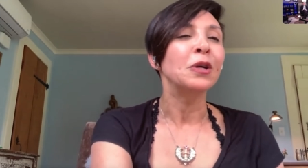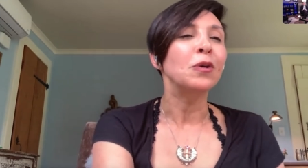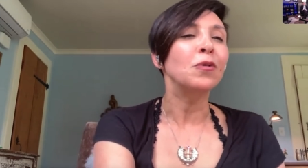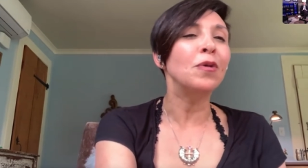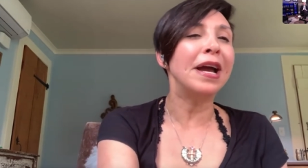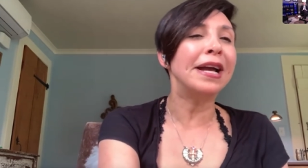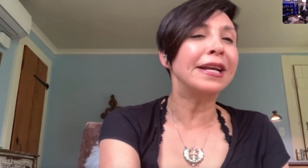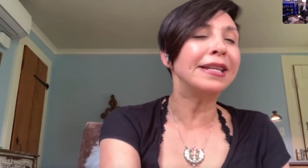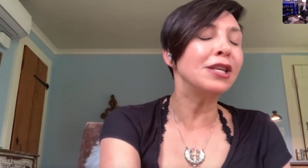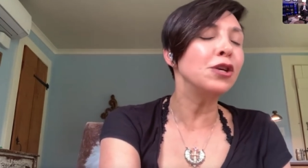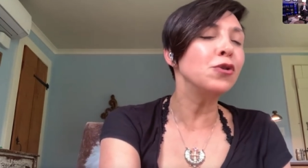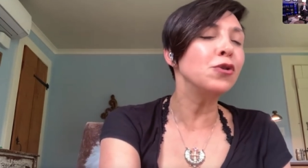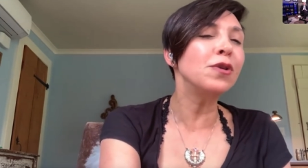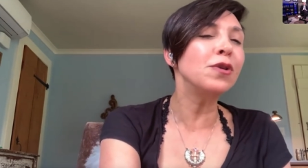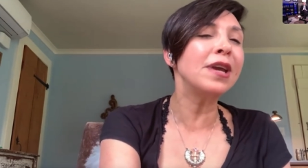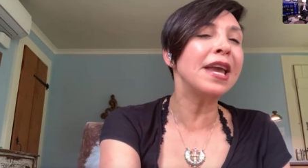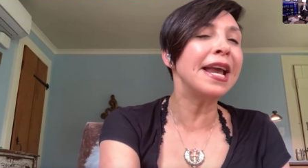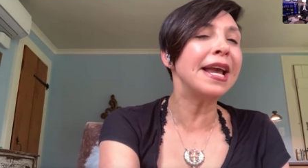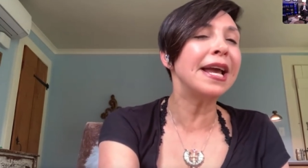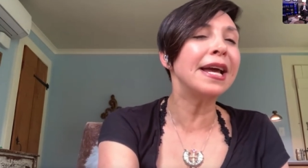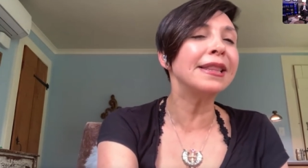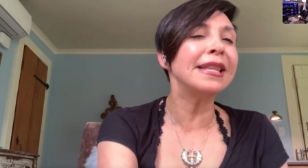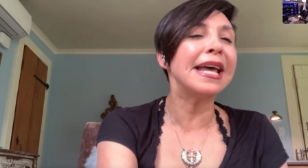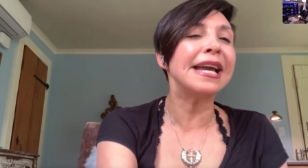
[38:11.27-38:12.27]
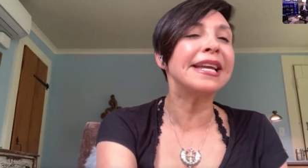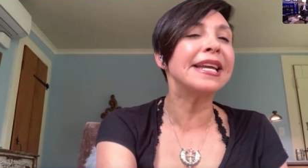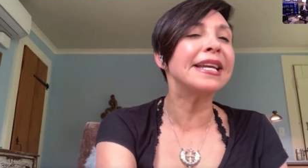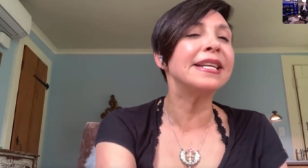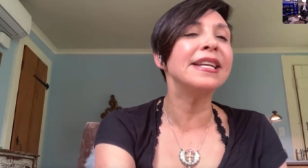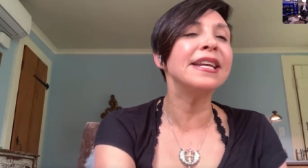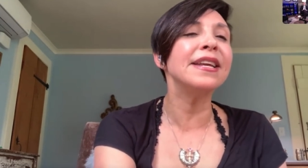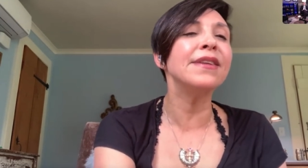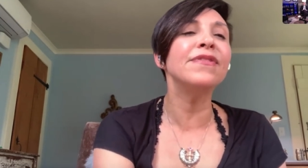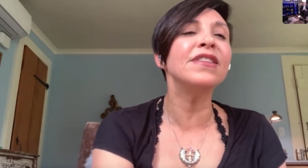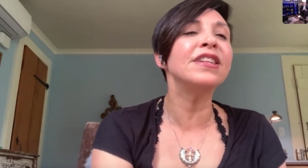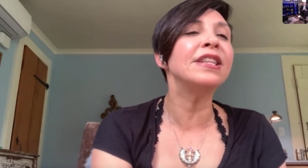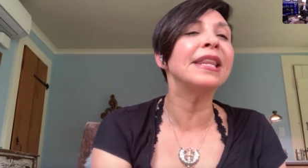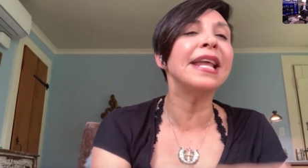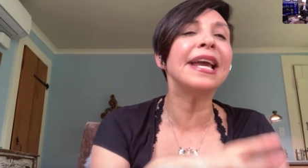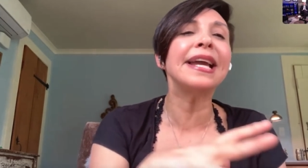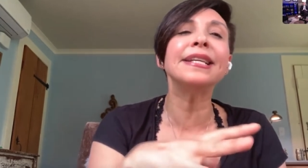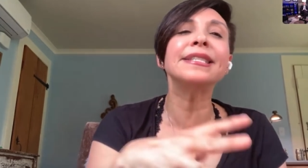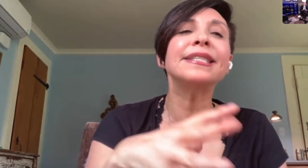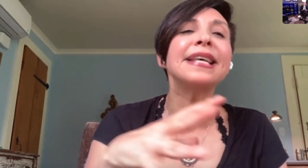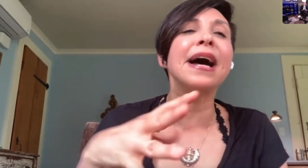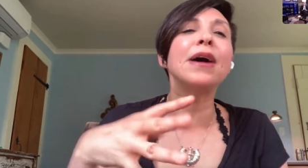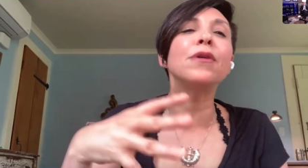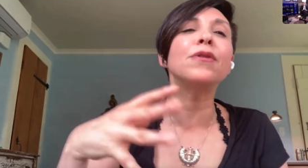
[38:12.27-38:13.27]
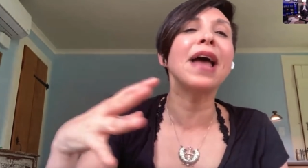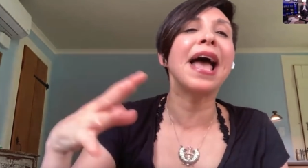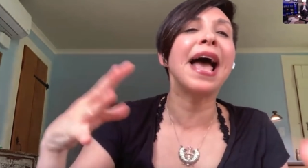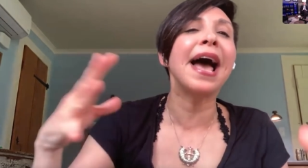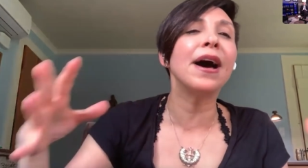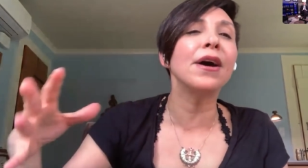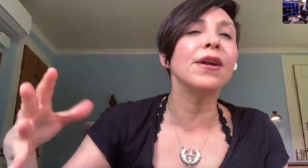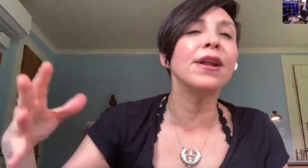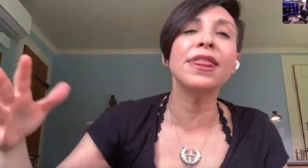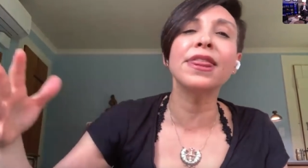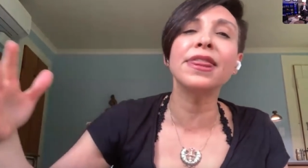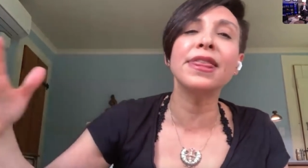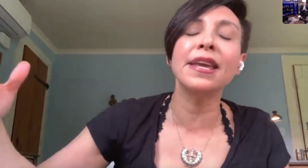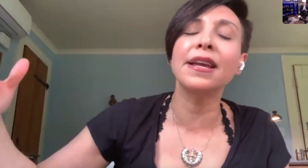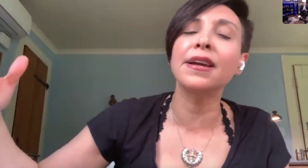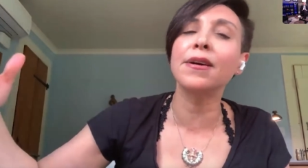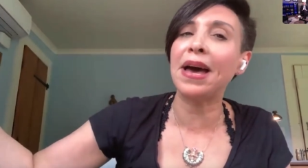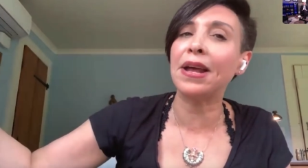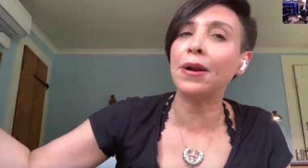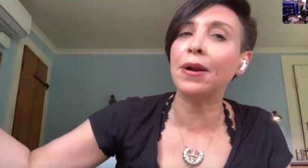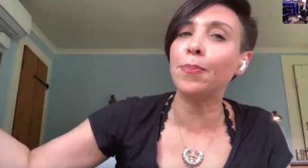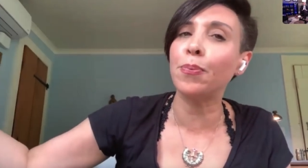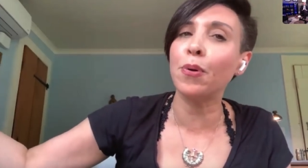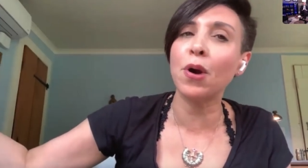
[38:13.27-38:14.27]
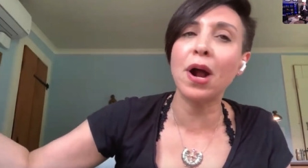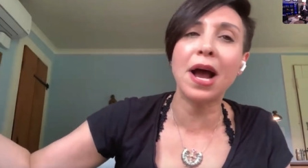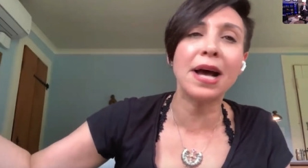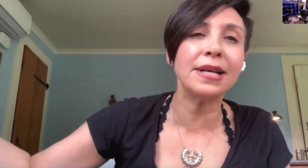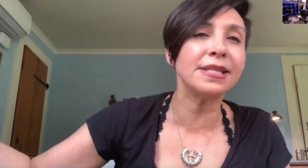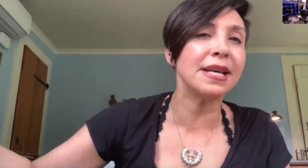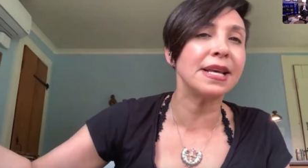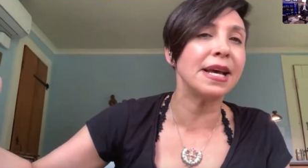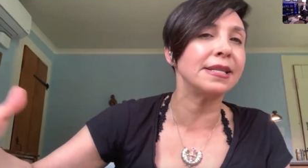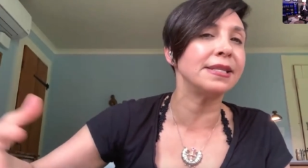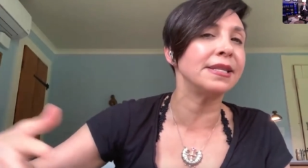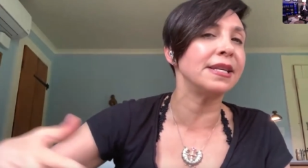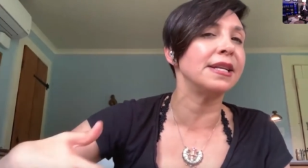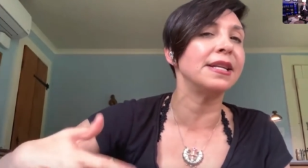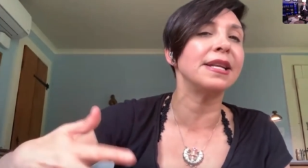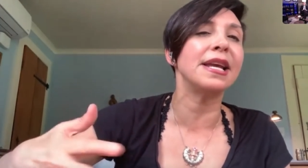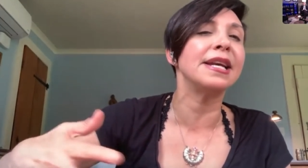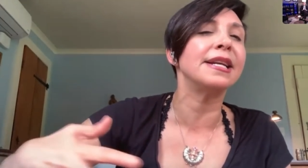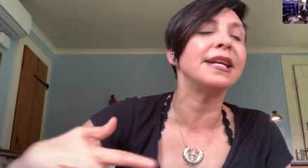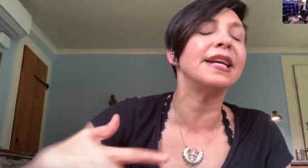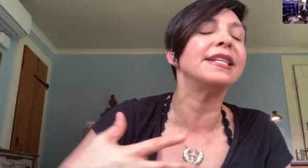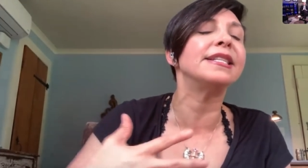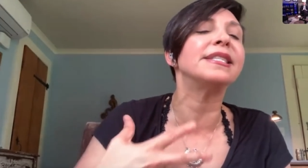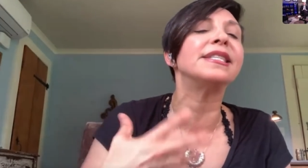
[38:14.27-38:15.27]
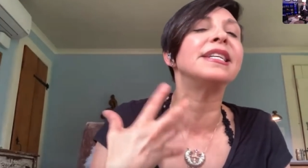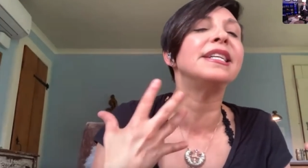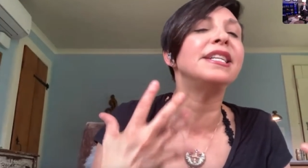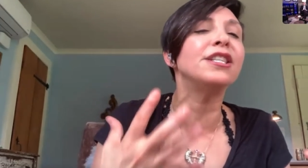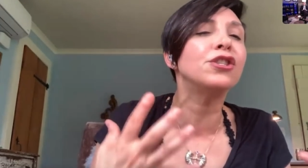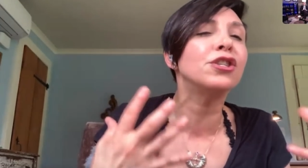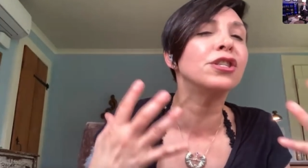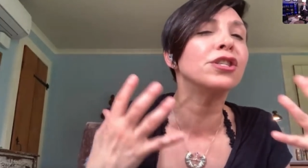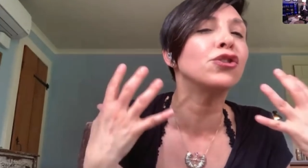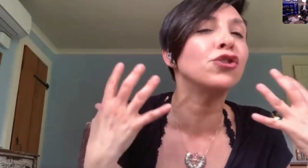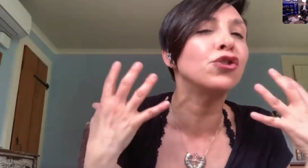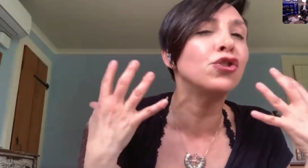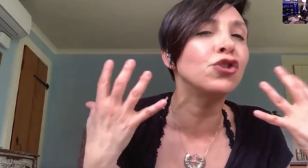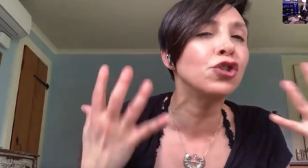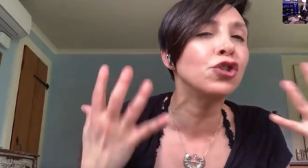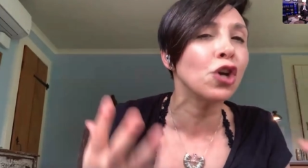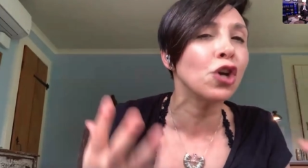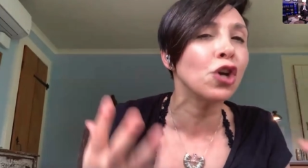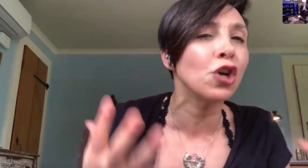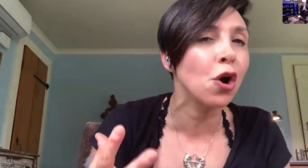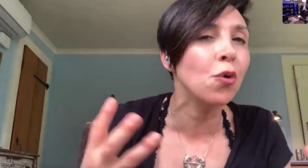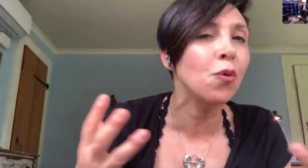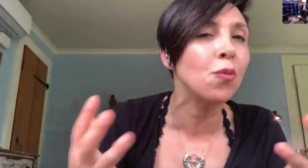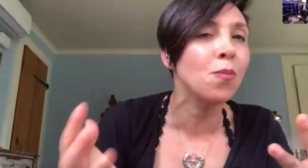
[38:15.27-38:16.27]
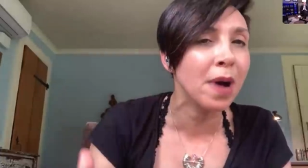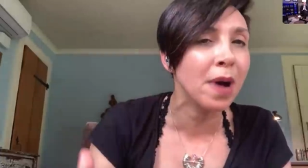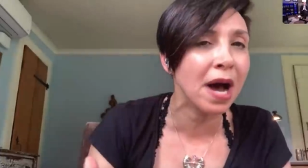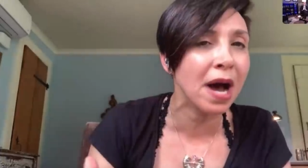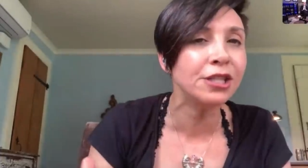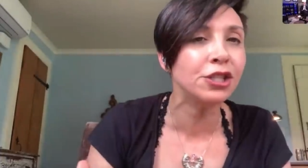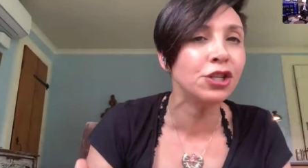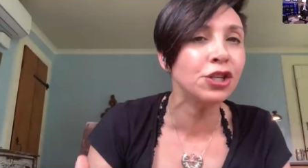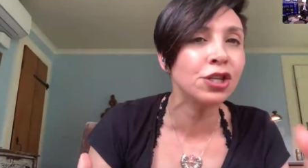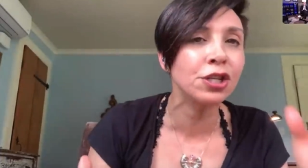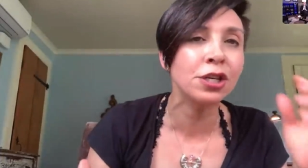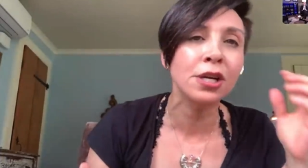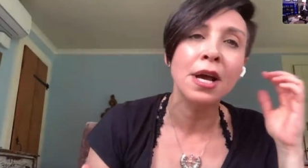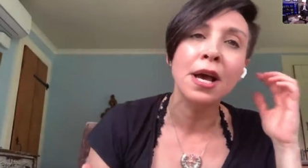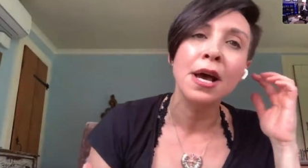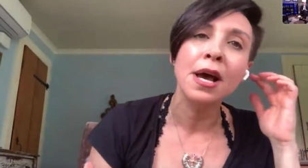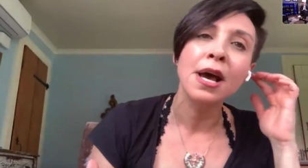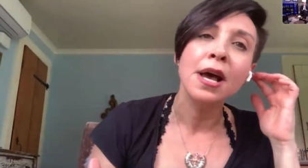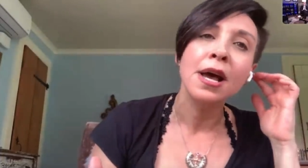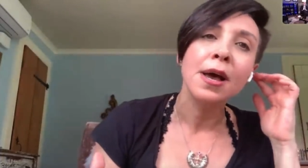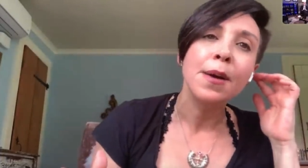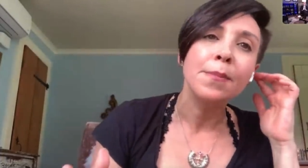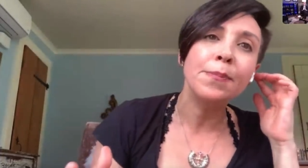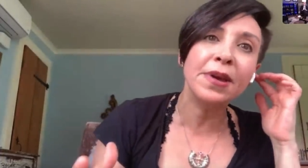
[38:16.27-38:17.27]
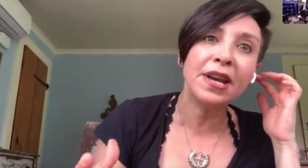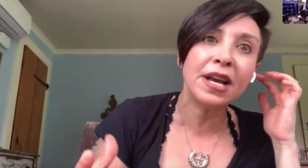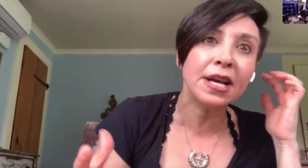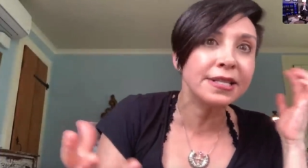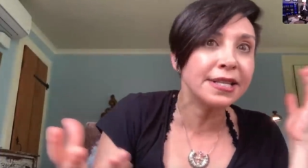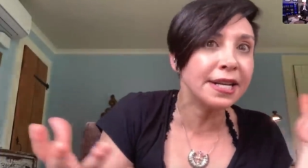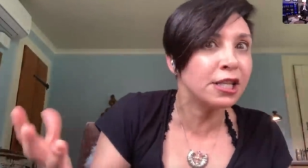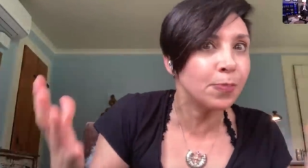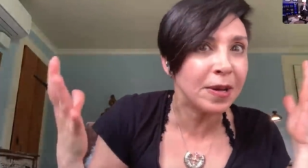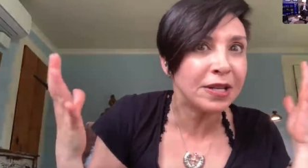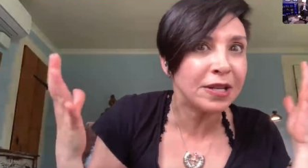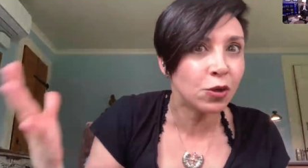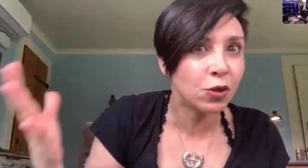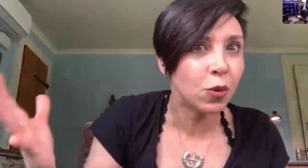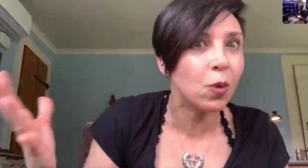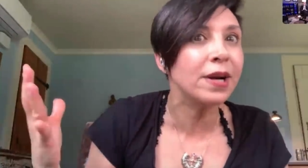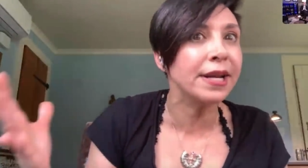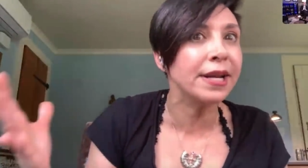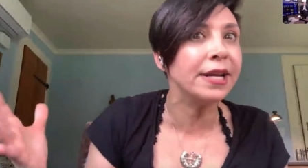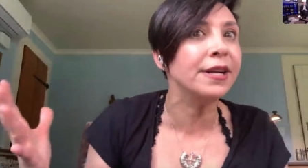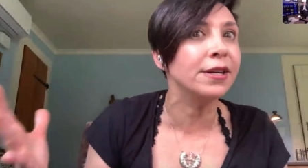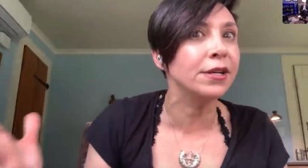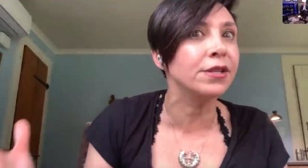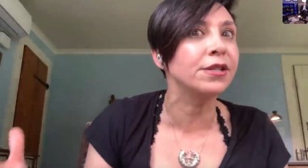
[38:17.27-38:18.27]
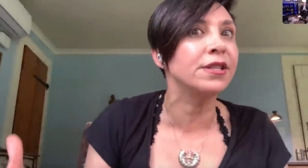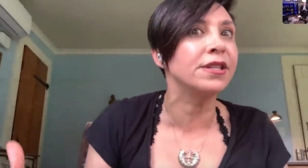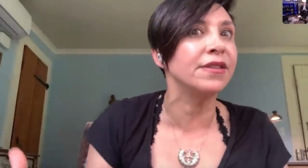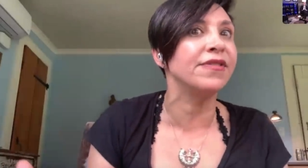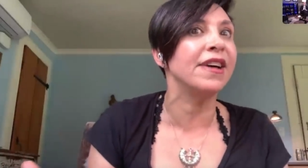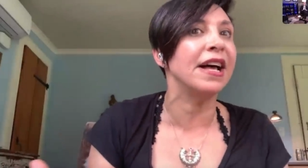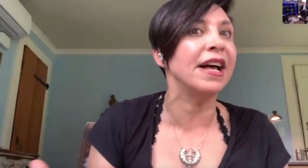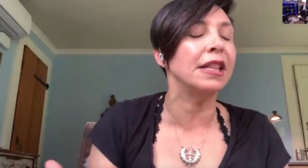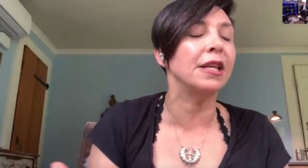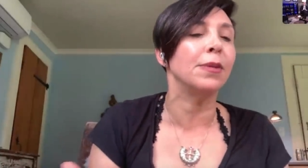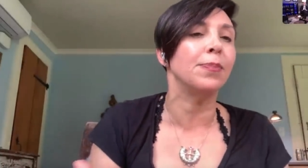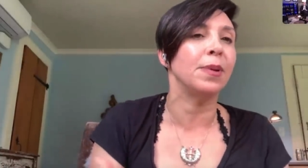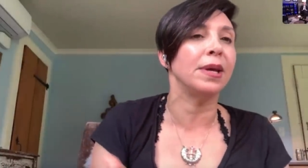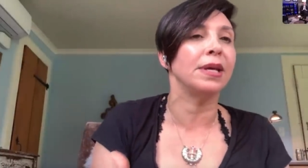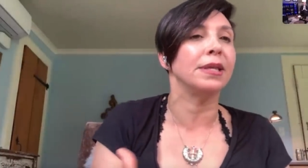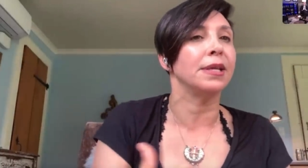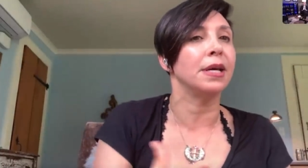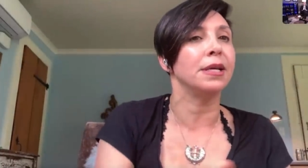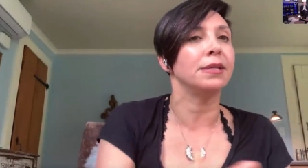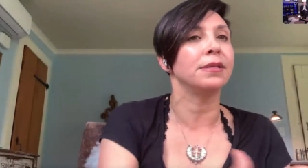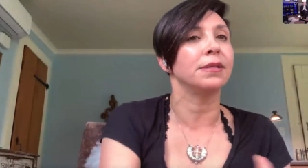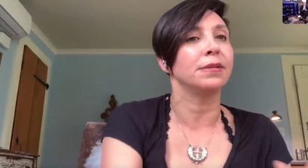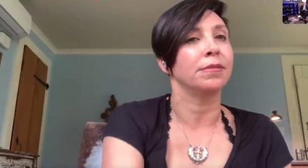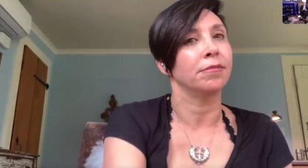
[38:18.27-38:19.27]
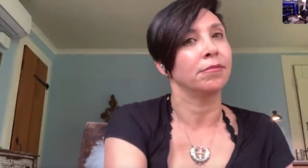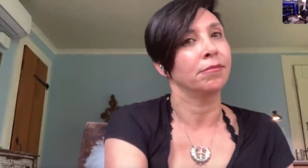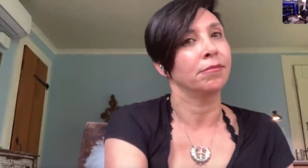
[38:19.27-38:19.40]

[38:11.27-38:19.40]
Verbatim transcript: Right. You can't like it even lays out how to think about a process. It it, it teaches so much because I spent 20 years developing this.